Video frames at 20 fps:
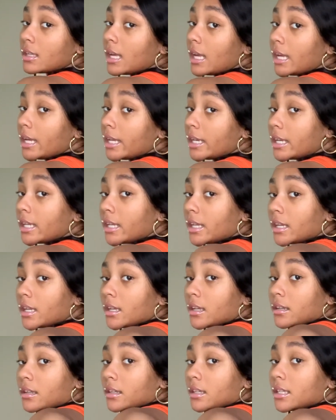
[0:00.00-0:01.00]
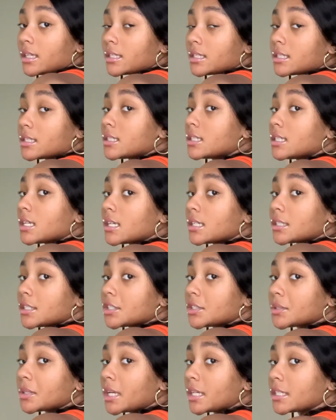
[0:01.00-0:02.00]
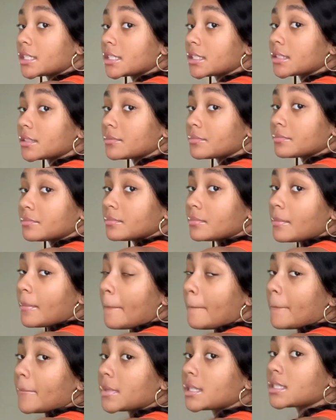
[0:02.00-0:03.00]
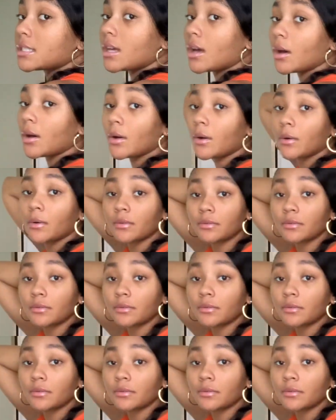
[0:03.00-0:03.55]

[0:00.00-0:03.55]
And then this is just stretching. So